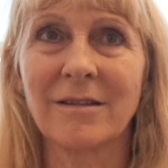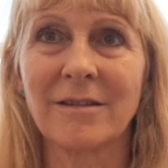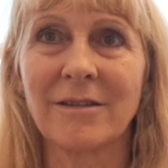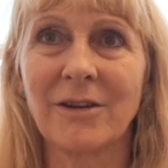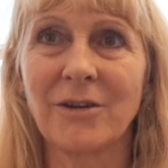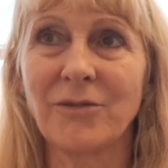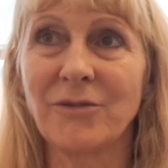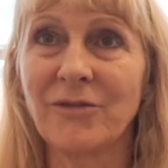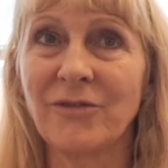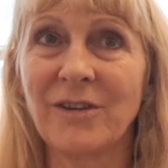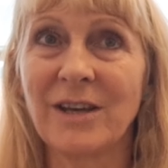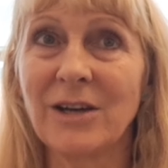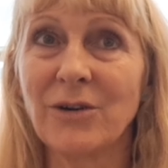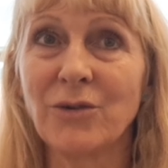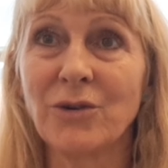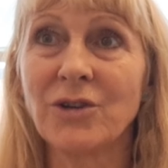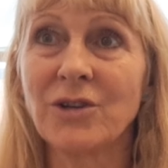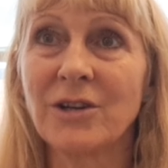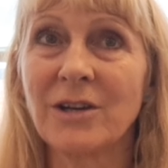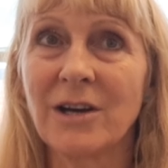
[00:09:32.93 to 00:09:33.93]
don't feel
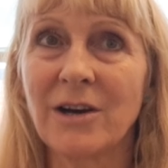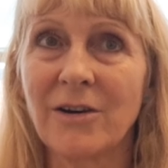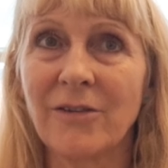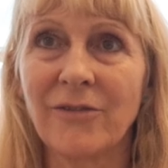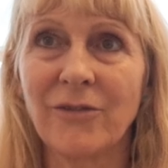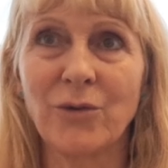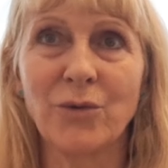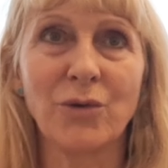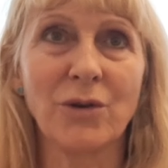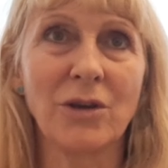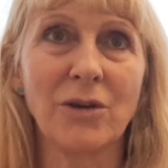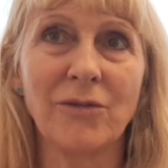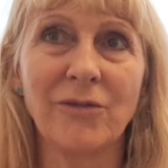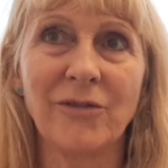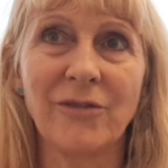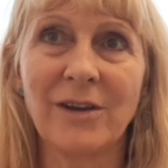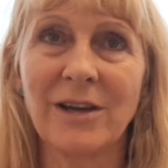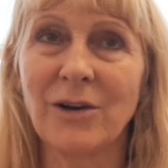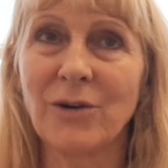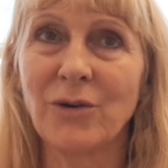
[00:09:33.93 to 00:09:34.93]
good enough, or you
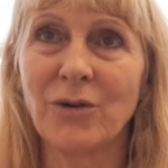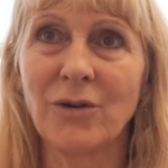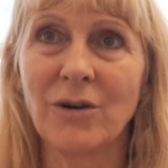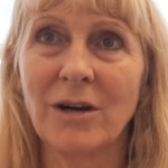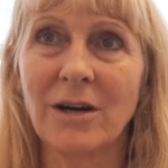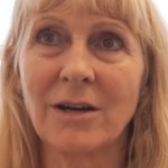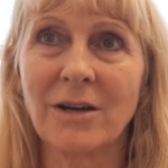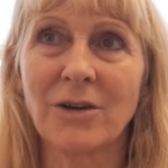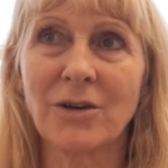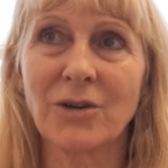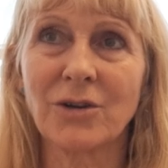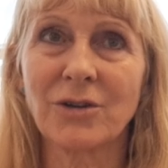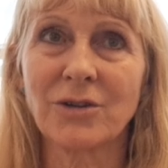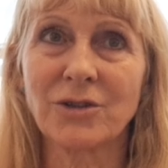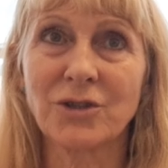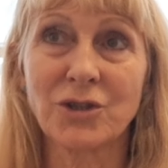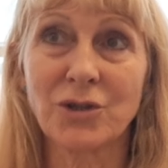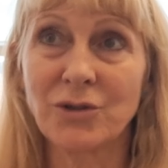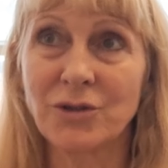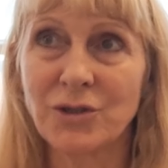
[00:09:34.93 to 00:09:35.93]
feel
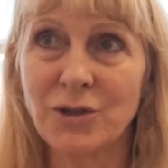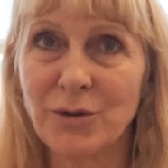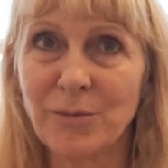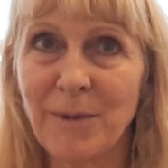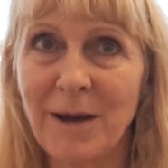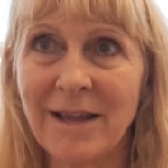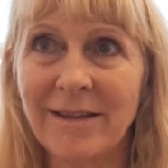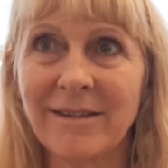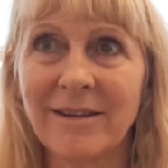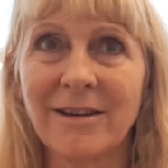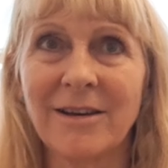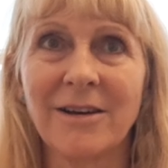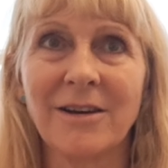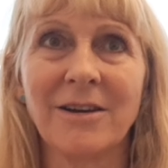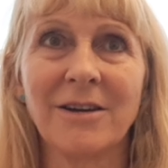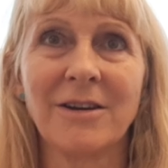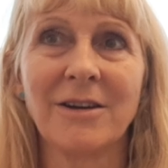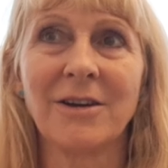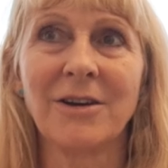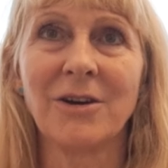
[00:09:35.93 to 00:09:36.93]
should do better,
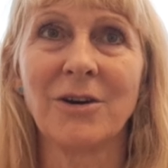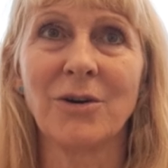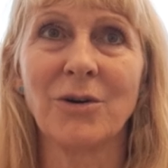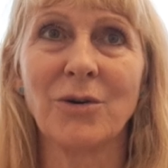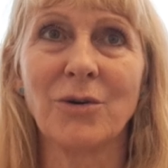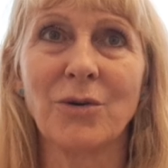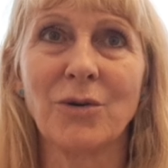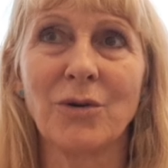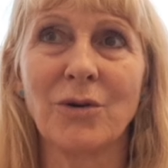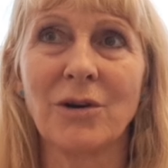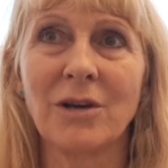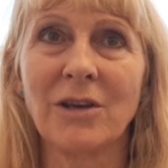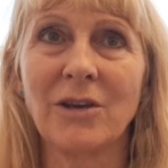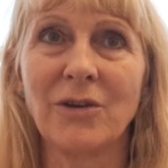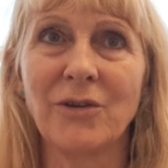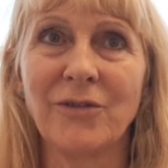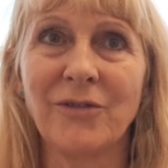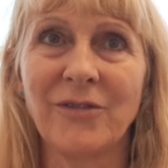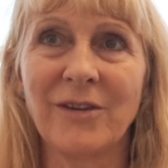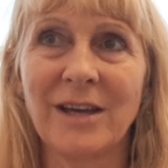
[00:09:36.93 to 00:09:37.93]
or
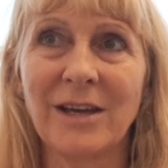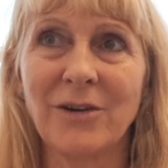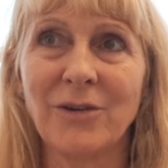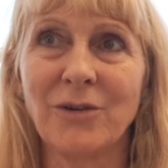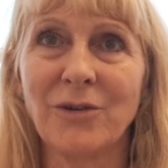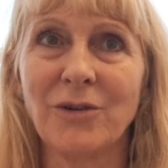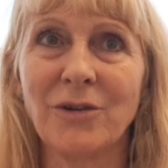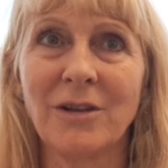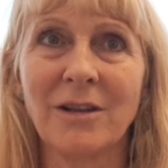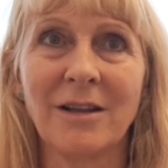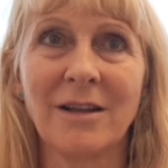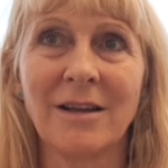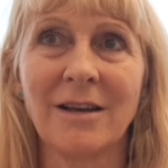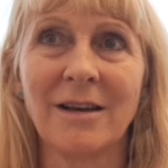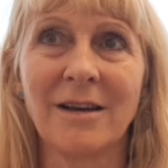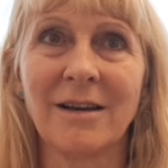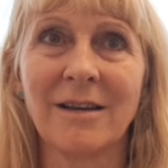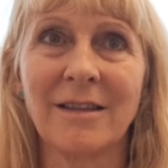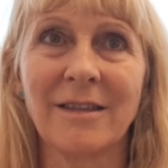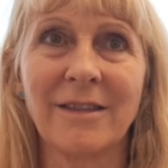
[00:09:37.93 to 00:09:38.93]
you feel
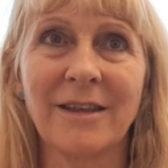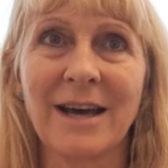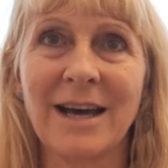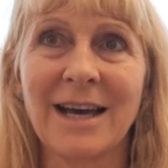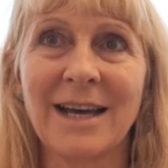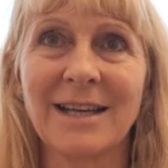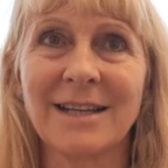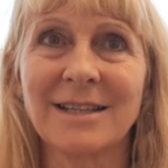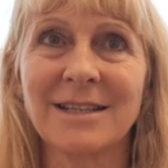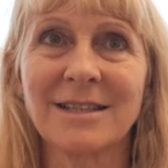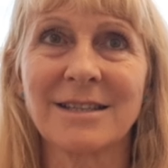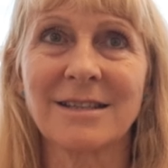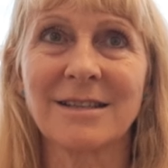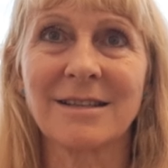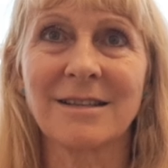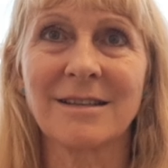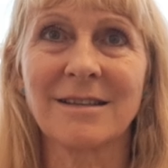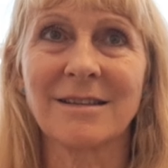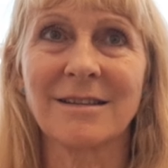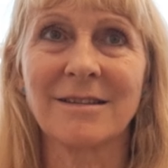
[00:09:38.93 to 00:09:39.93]
that
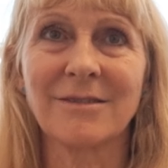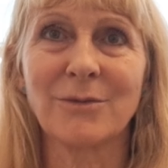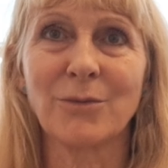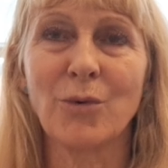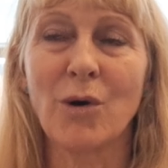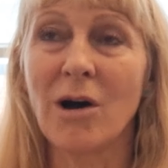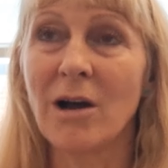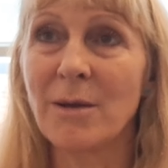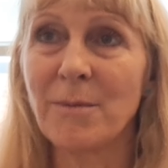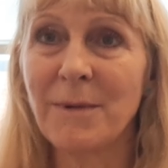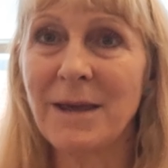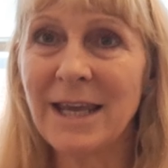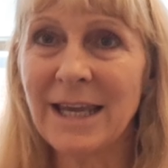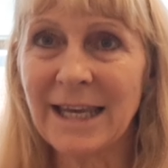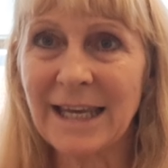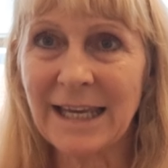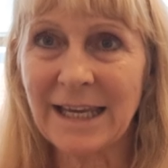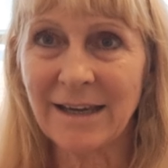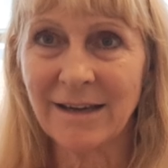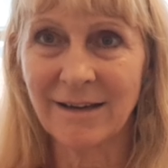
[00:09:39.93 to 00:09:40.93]
why
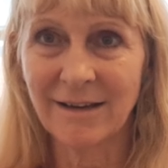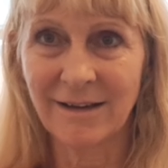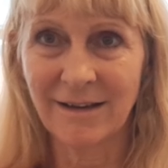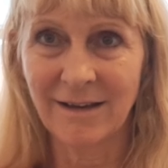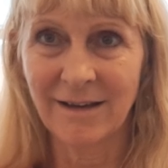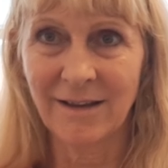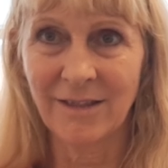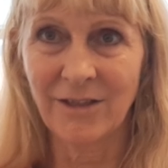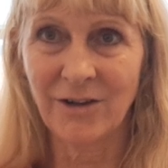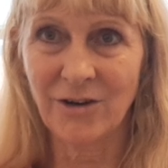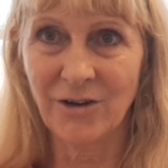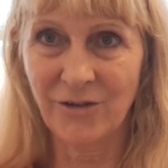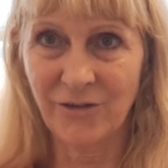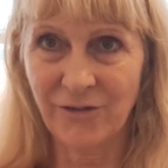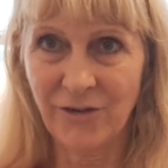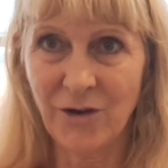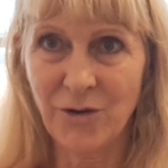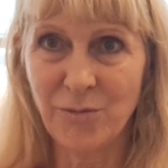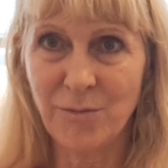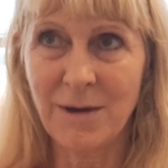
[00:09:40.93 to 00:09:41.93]
me? There are
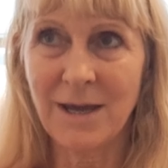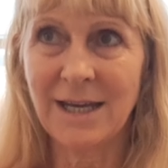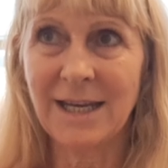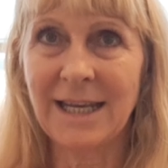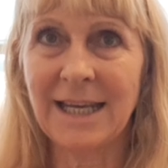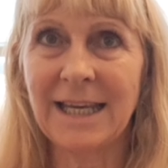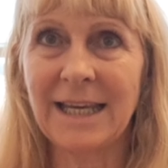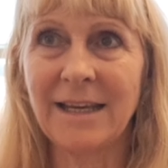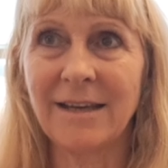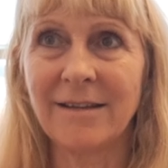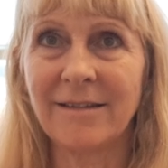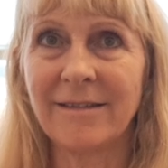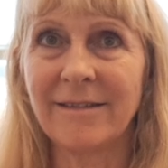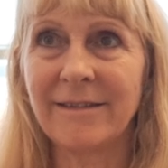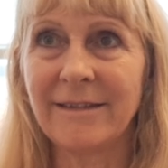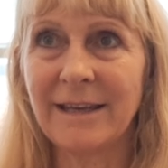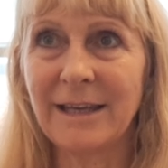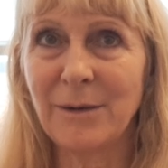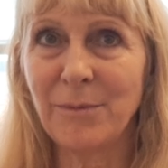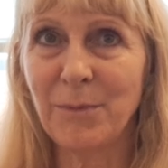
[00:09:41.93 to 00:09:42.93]
so many
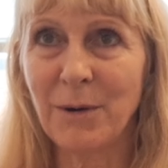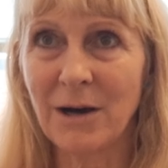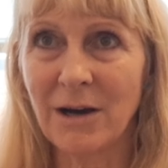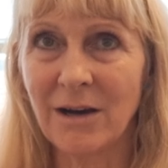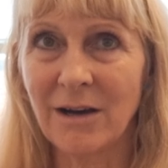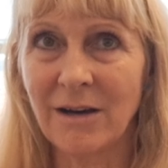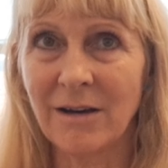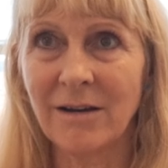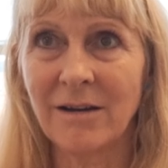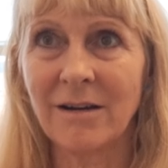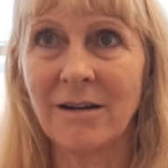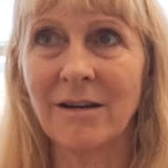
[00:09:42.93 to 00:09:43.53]
deeper